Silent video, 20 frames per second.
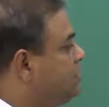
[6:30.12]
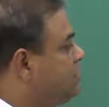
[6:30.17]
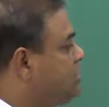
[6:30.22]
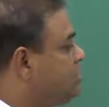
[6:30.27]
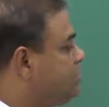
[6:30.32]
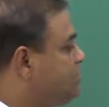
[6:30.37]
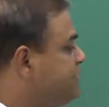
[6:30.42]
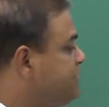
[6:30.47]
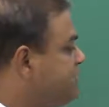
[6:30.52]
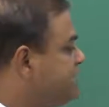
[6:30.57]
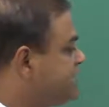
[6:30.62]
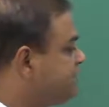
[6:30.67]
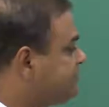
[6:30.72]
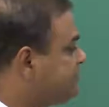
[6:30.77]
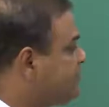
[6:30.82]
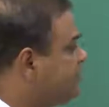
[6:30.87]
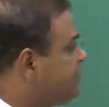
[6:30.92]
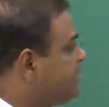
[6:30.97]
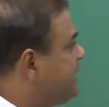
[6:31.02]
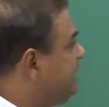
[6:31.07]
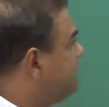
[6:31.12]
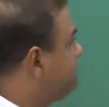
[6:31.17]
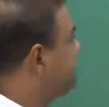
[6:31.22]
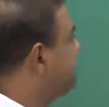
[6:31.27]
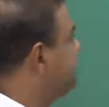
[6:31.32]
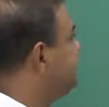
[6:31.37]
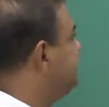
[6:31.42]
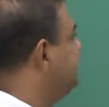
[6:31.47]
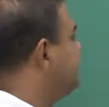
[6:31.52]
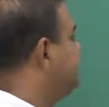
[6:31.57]
Now, in case of
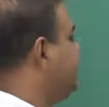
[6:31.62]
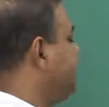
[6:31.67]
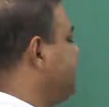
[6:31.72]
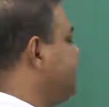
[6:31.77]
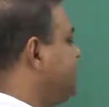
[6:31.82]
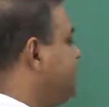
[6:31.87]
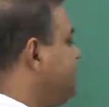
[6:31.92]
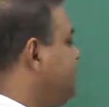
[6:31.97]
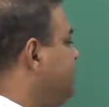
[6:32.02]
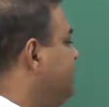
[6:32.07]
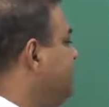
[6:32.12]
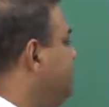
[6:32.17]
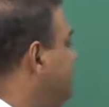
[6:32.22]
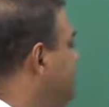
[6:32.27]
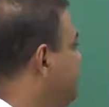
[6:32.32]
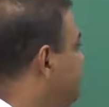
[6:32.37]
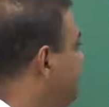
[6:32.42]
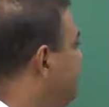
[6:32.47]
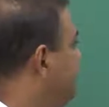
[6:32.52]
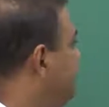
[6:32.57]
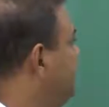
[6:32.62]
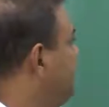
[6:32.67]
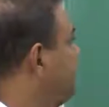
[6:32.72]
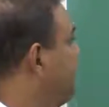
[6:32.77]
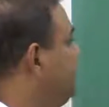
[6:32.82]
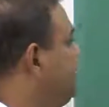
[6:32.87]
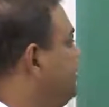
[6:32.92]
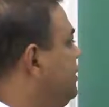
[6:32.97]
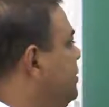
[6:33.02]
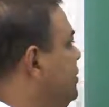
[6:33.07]
FCC,
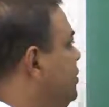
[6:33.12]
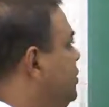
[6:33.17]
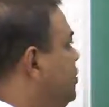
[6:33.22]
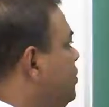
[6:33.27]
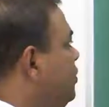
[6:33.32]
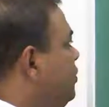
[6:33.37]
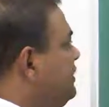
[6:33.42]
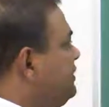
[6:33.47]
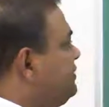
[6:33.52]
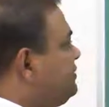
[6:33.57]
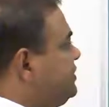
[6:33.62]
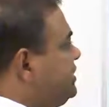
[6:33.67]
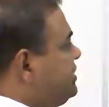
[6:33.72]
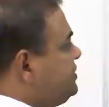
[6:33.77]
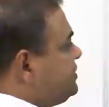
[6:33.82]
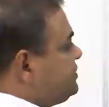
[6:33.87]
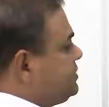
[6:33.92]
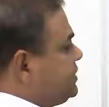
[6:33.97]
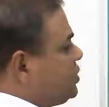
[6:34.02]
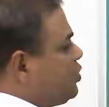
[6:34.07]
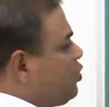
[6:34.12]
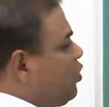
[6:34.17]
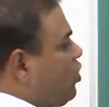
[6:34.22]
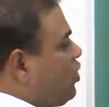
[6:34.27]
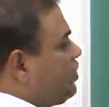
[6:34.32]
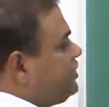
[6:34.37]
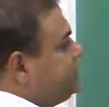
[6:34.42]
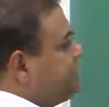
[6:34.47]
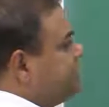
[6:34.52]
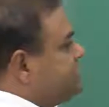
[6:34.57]
we see that the
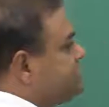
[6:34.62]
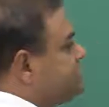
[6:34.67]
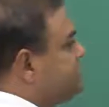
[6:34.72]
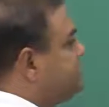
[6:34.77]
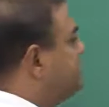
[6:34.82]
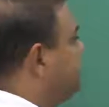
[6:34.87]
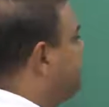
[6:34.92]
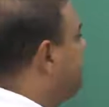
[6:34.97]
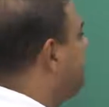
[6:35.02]
coordination